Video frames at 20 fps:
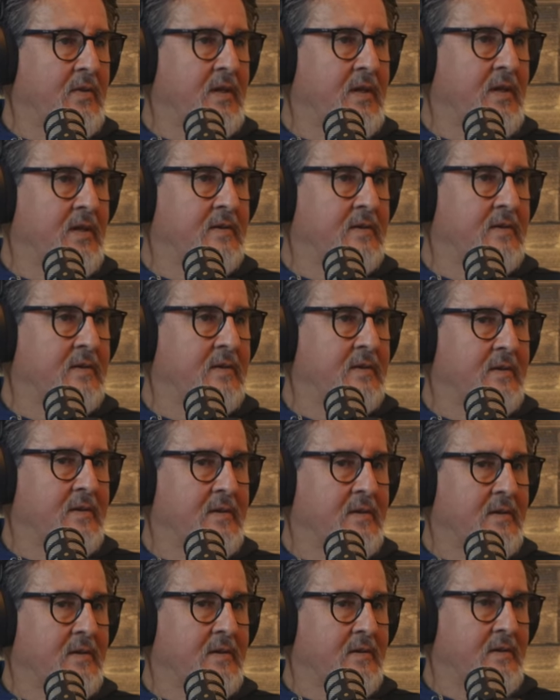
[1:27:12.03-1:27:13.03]
and then
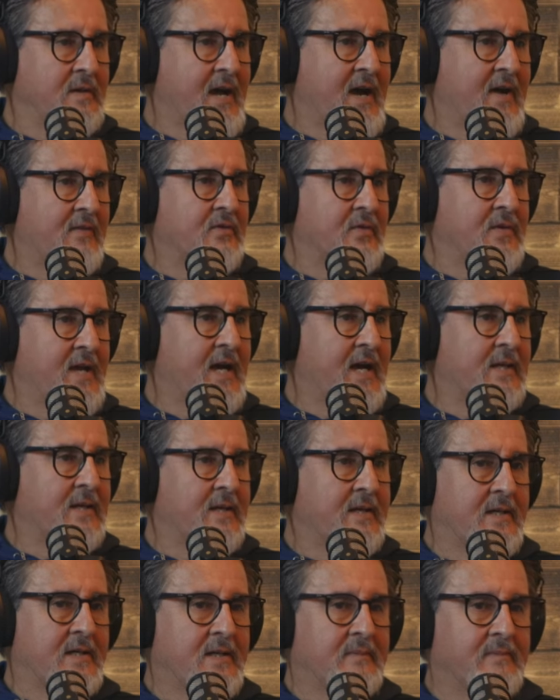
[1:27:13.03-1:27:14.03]
after
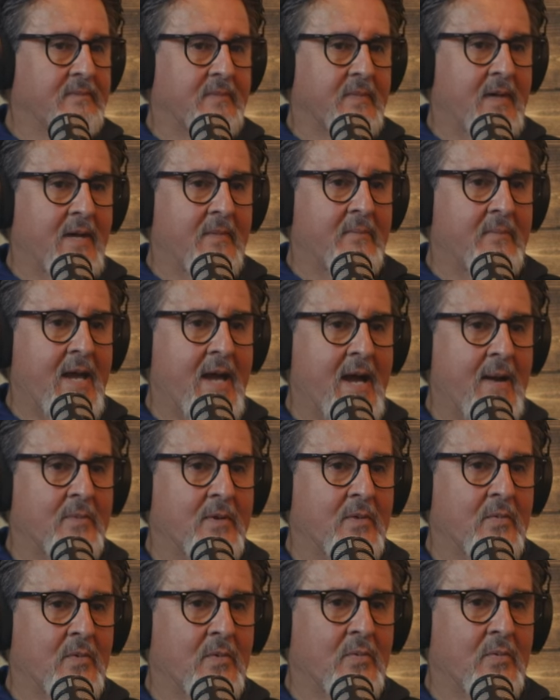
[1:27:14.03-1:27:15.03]
that, um, I'm
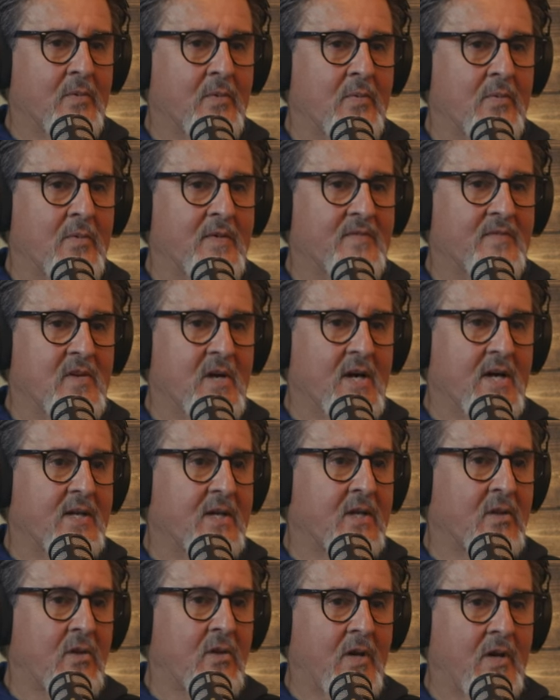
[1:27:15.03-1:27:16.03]
happy with what we've
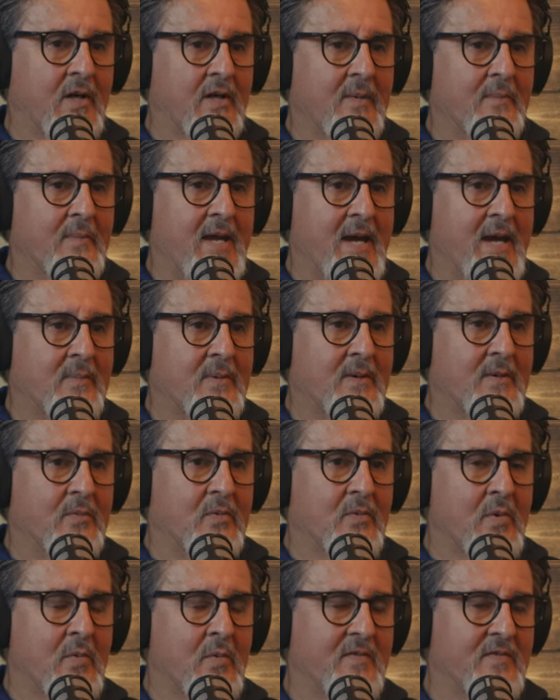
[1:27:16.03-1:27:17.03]
done at Clark. I'm happy
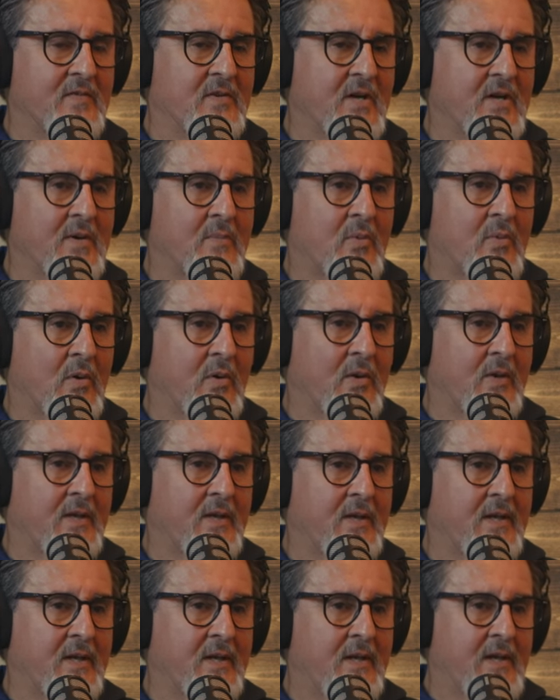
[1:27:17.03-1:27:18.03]
with what we've done at
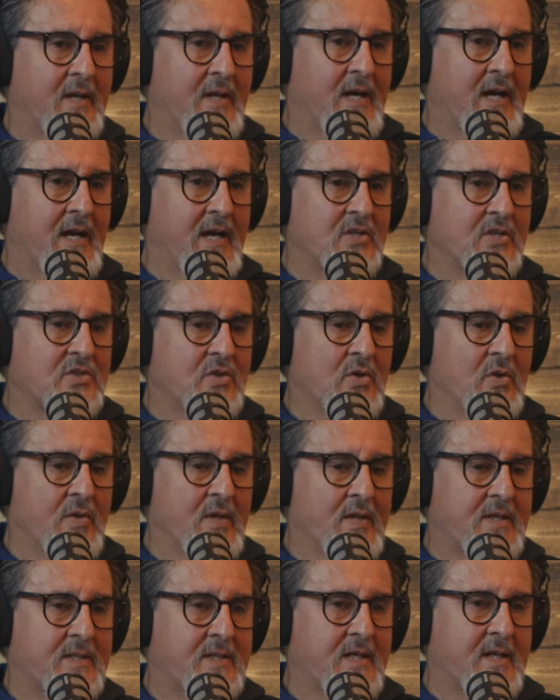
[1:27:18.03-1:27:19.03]
Portland. I just
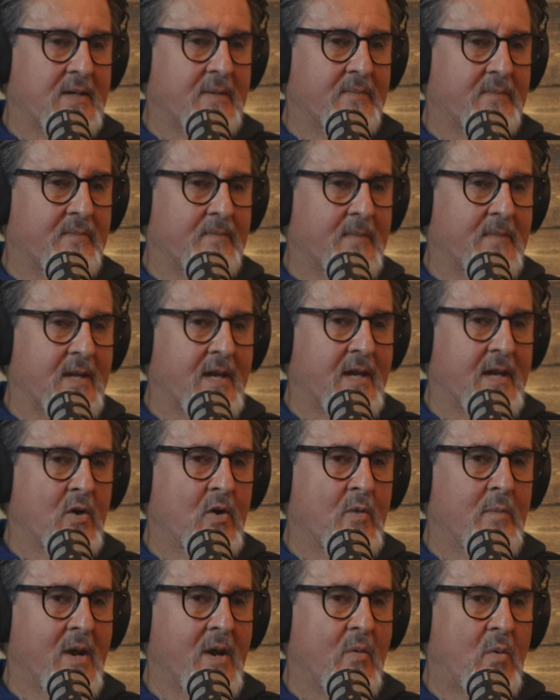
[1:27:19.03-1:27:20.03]
know that um,
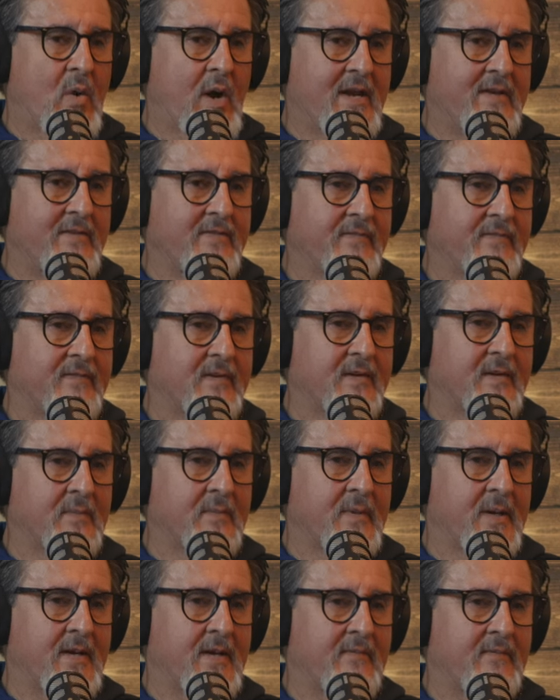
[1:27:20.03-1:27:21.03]
I owe my wife
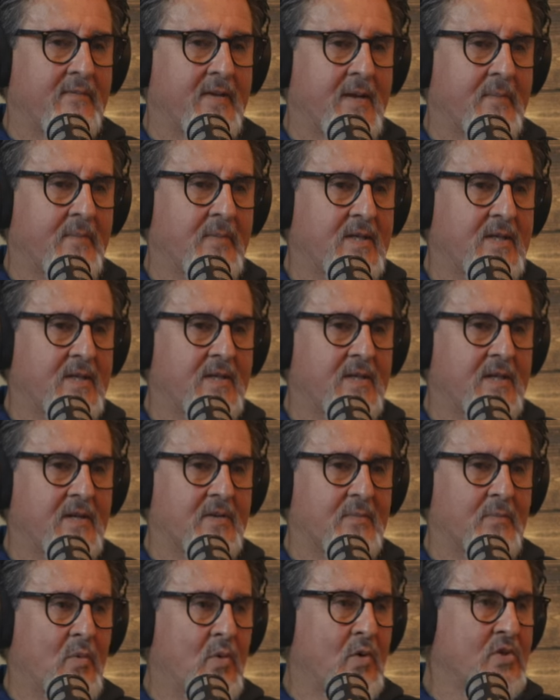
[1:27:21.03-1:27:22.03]
and my family
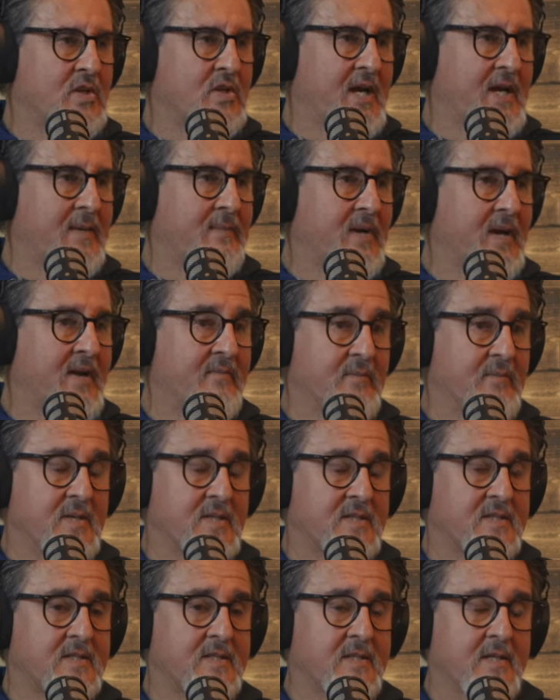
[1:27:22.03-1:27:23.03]
uh, more time. I've
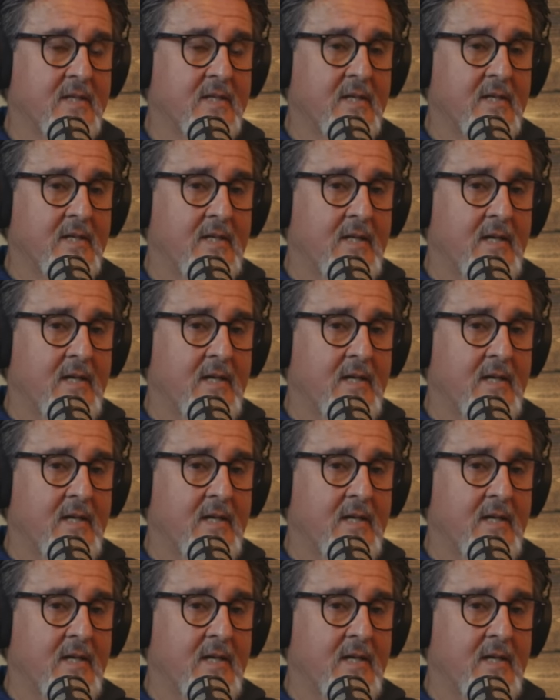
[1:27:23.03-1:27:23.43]
missed